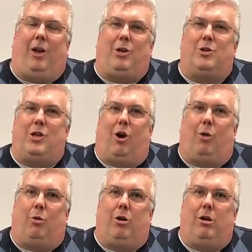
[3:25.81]
I don't use the
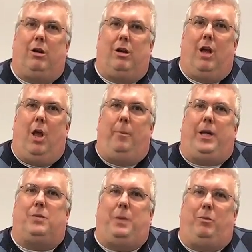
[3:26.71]
R word
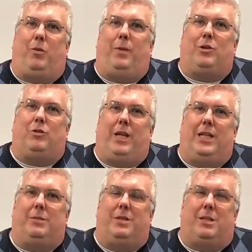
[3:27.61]
because people with special
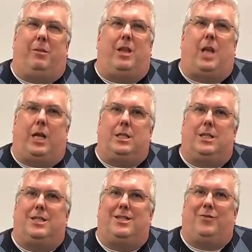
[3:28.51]
needs have been some of the
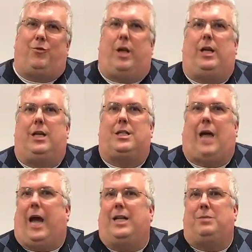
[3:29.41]
nicest, friendliest,
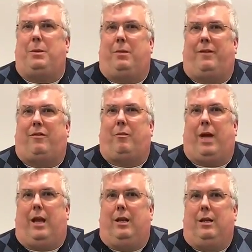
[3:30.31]
kindest people I've ever
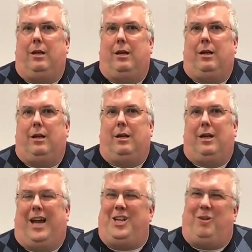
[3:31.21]
met.
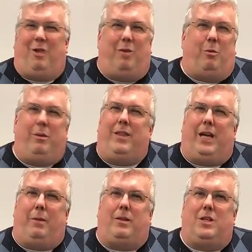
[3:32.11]
And you know what? When we
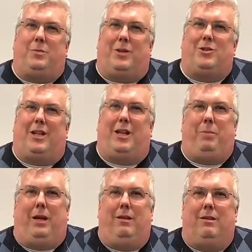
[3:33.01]
think about these Special
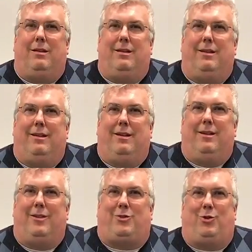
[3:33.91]
Olympians,
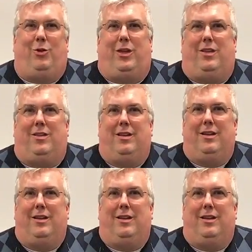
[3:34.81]
the truth is,